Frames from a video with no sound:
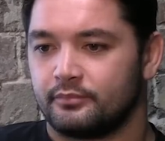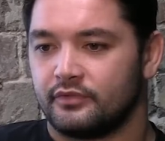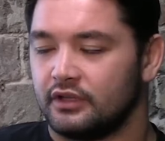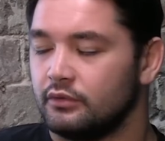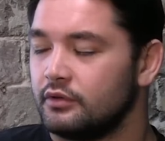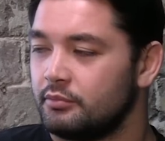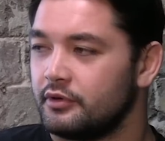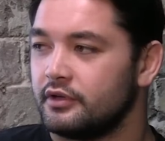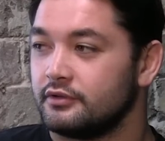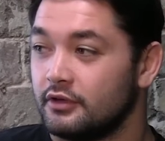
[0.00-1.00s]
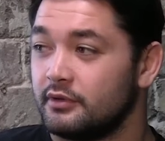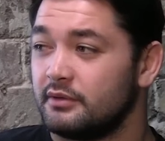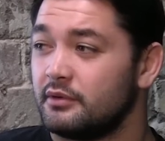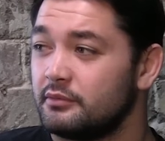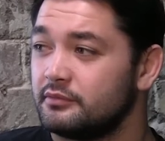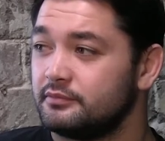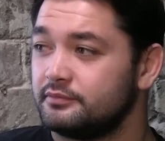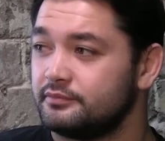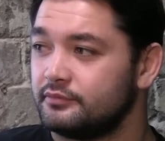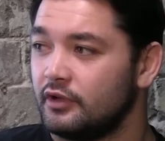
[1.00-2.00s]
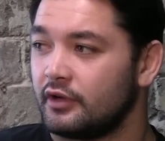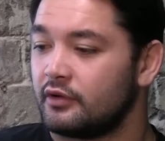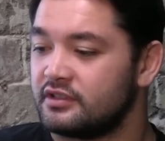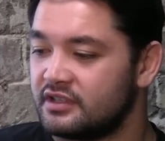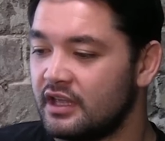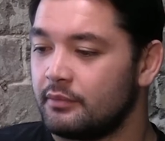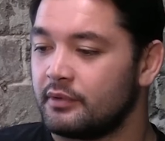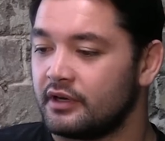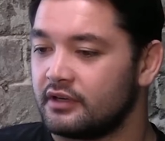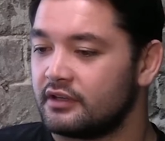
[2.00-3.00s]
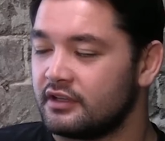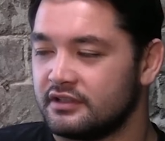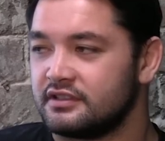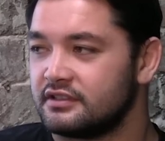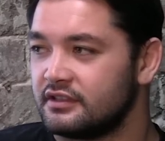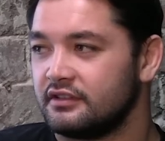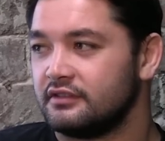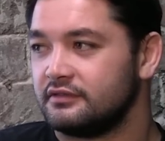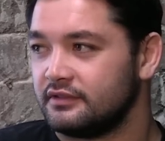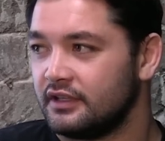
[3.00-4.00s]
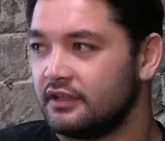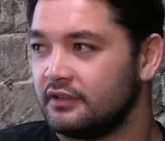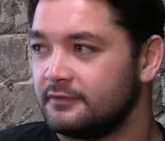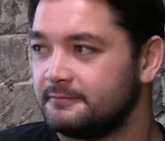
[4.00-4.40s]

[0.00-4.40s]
they're doing a pretty good job at the moment. Like, keeping it consistent, yeah. Yeah,